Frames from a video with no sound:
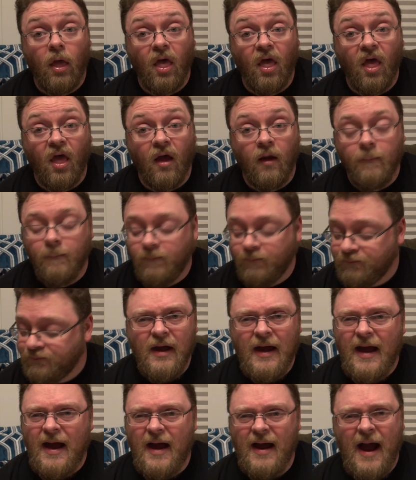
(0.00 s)
Alright,
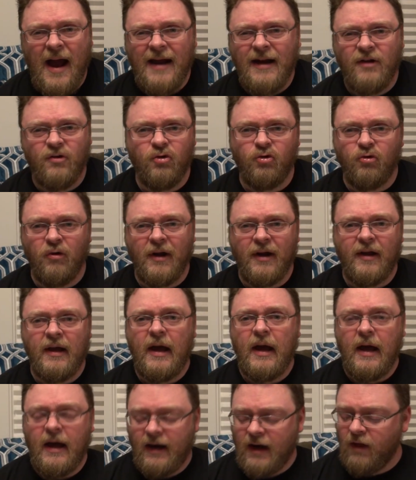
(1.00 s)
uh, I need to drink
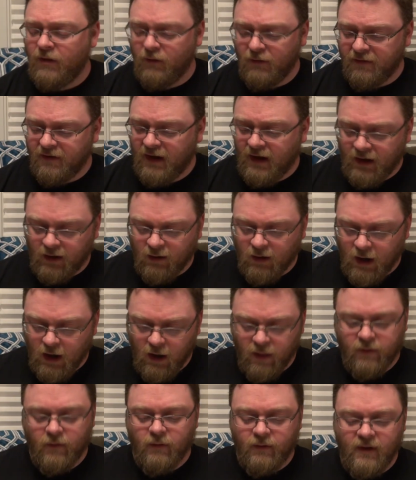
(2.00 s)
another thing
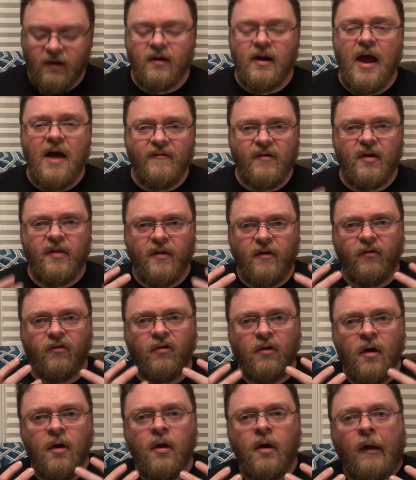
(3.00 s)
other than having
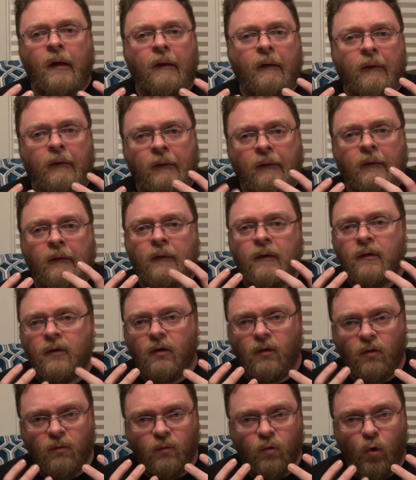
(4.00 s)
this
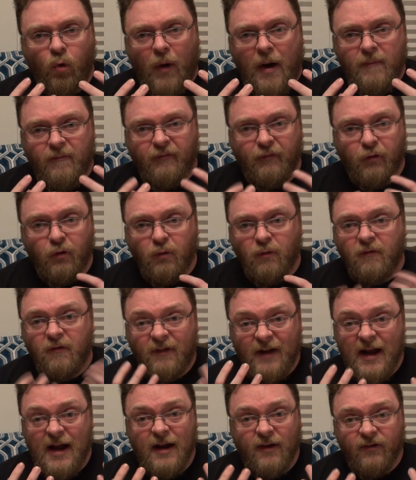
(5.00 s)
grapefruit
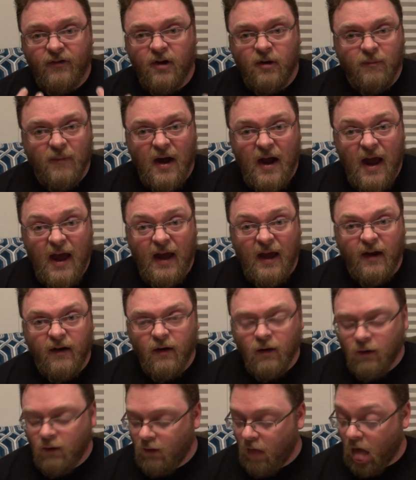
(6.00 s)
taste in my
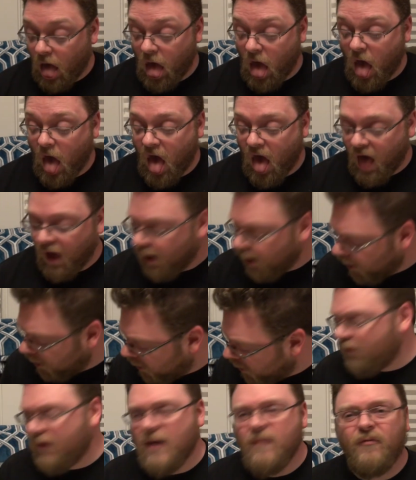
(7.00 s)
head.
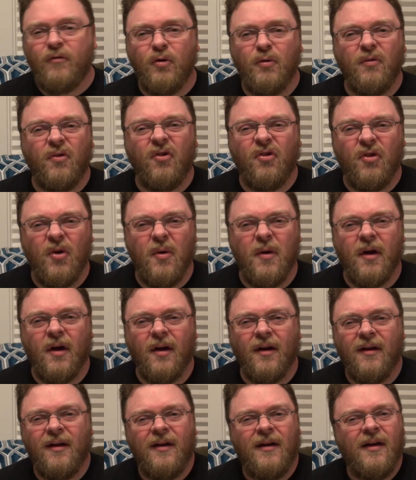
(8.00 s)
grapefruit
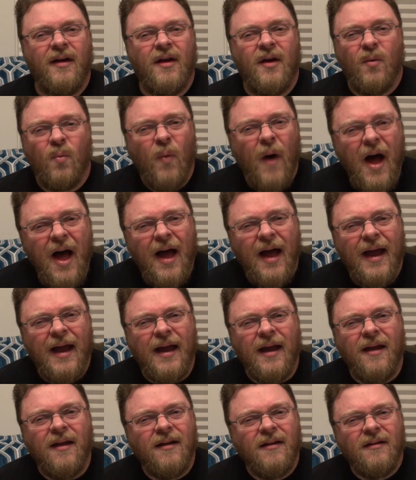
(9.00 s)
soda.
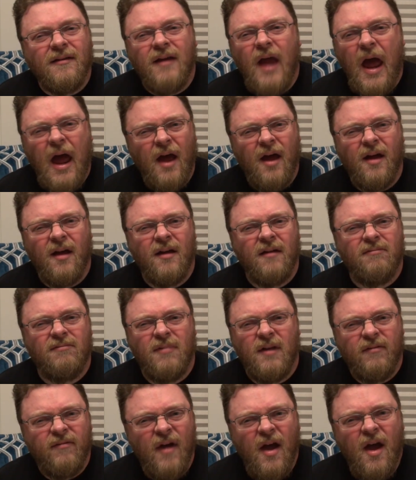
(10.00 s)
Hi! Uh,
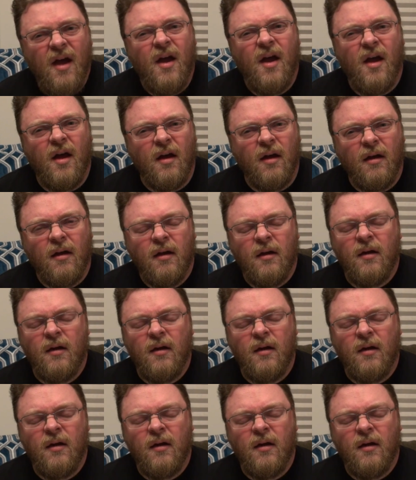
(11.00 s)
uh.